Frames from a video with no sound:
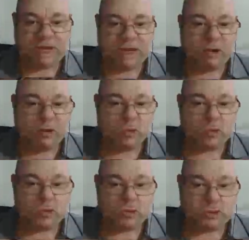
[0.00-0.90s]
our
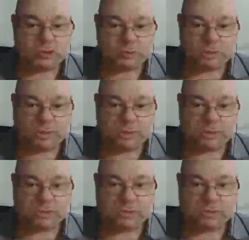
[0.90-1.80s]
walls. 1,
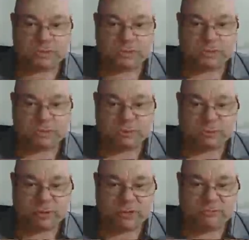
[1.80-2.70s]
2,
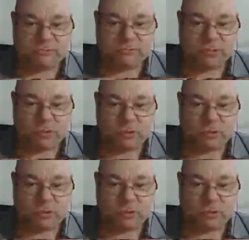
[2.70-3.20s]
3, 4.